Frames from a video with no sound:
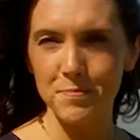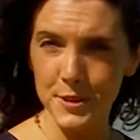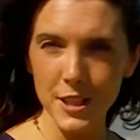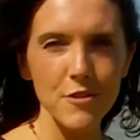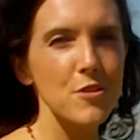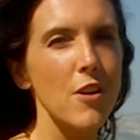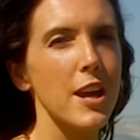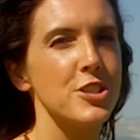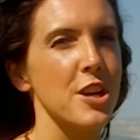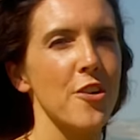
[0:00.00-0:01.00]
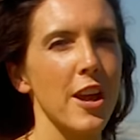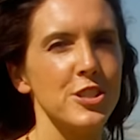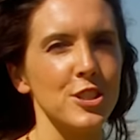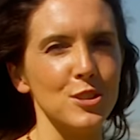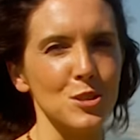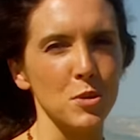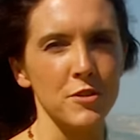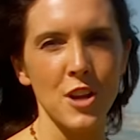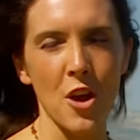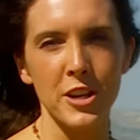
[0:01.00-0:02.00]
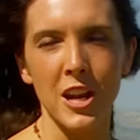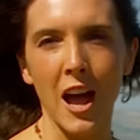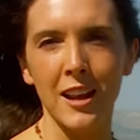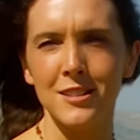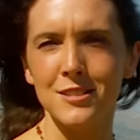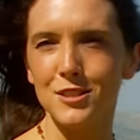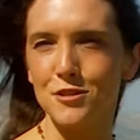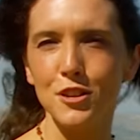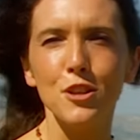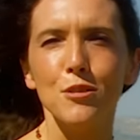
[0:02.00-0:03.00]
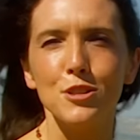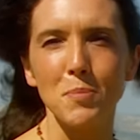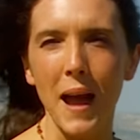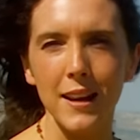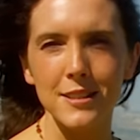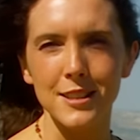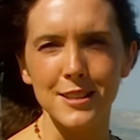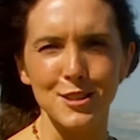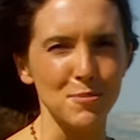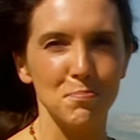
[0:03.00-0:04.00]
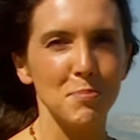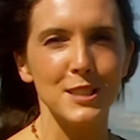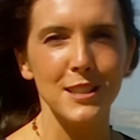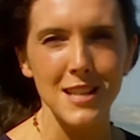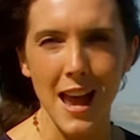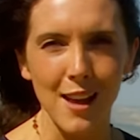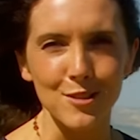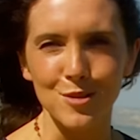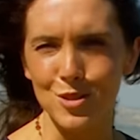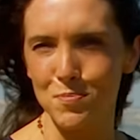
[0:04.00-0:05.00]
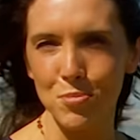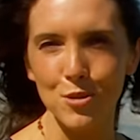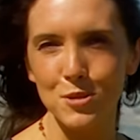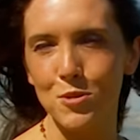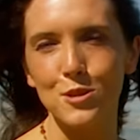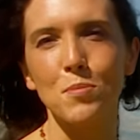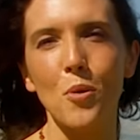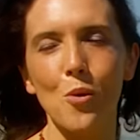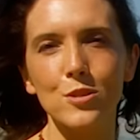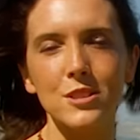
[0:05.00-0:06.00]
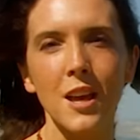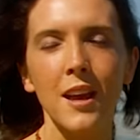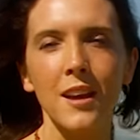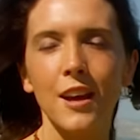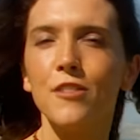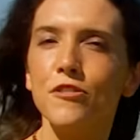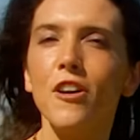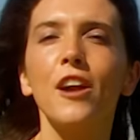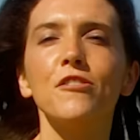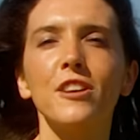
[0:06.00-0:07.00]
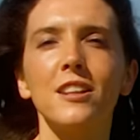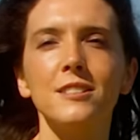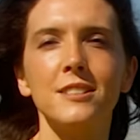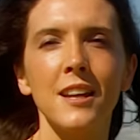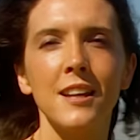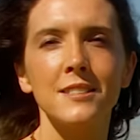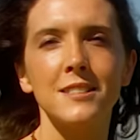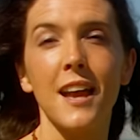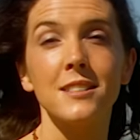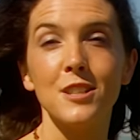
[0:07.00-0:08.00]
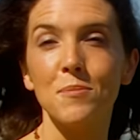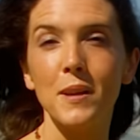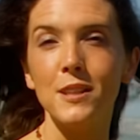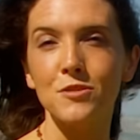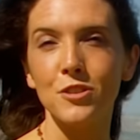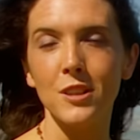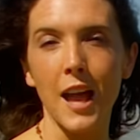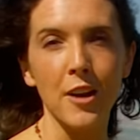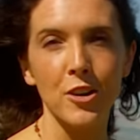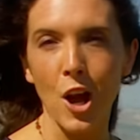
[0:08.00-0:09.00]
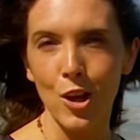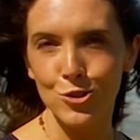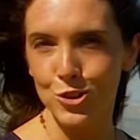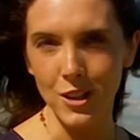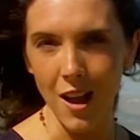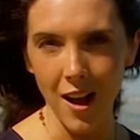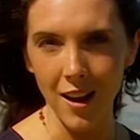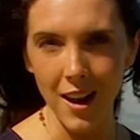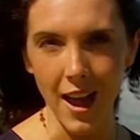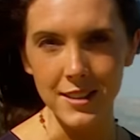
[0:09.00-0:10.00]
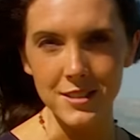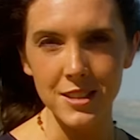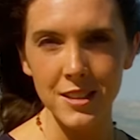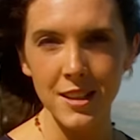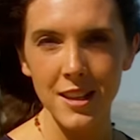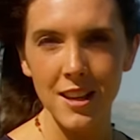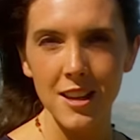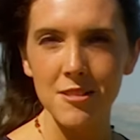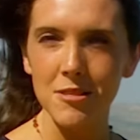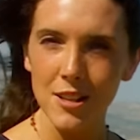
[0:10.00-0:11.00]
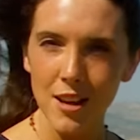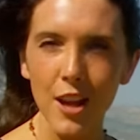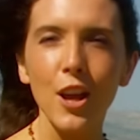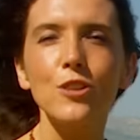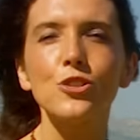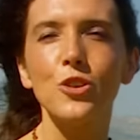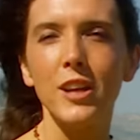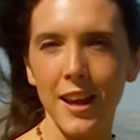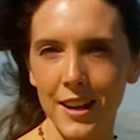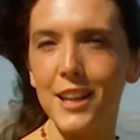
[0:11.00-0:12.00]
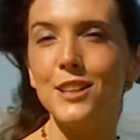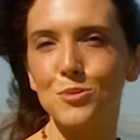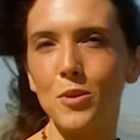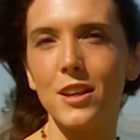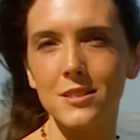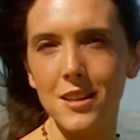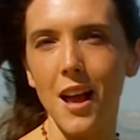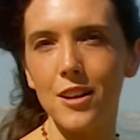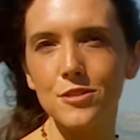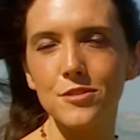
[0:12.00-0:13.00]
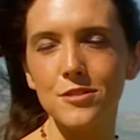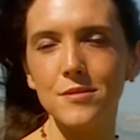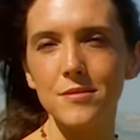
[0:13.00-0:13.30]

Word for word: Seven or eight generations would have known an island of huge palaces, busy towns, prosperous ports, and fine villas set in a peaceful agricultural heartland. A country at ease with itself.